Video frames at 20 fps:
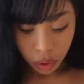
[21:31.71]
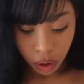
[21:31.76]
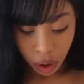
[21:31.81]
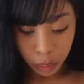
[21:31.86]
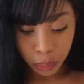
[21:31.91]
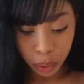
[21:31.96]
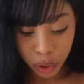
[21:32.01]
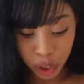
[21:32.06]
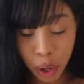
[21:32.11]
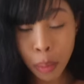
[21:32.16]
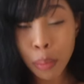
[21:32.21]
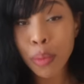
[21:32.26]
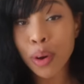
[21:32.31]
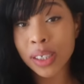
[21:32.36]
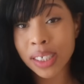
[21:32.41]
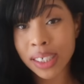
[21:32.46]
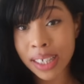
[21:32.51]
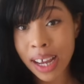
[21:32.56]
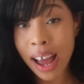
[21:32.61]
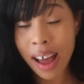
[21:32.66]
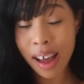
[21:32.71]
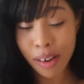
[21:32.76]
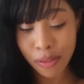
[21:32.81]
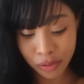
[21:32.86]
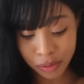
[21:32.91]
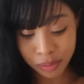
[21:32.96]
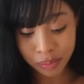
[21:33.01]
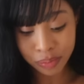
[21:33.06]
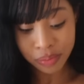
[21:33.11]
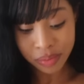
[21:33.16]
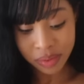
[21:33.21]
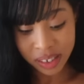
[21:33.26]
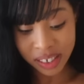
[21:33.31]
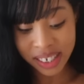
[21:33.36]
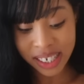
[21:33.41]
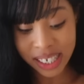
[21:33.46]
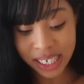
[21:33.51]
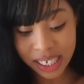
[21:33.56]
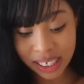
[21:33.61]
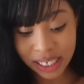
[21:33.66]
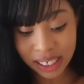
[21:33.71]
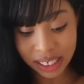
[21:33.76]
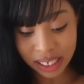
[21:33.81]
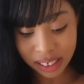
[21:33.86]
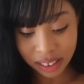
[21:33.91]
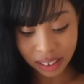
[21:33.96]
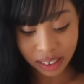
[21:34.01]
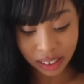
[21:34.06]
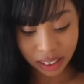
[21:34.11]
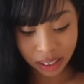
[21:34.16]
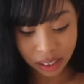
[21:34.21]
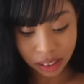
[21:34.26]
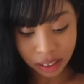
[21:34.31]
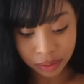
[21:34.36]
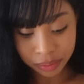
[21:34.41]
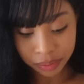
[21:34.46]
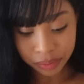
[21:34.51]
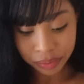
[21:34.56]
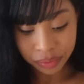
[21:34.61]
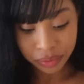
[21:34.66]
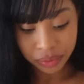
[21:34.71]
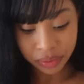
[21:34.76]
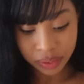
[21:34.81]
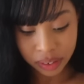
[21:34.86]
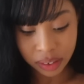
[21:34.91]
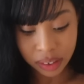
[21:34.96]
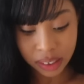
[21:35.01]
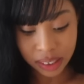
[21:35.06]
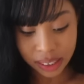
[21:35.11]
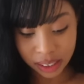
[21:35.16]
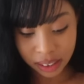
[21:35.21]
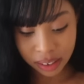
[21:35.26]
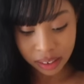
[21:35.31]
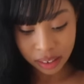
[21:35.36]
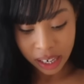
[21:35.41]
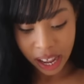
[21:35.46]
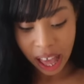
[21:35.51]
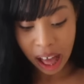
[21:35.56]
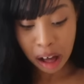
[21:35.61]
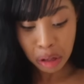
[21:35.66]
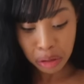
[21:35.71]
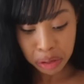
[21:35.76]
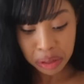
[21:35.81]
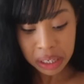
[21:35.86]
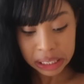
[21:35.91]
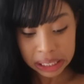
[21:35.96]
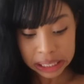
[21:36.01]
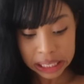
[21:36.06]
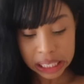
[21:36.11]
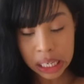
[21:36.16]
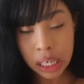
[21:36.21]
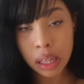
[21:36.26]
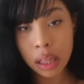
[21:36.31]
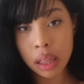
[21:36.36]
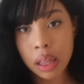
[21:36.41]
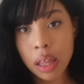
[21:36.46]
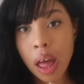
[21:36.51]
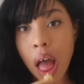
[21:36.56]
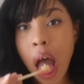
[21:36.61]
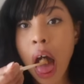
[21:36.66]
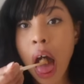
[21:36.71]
But you must have decent, healthy teeth.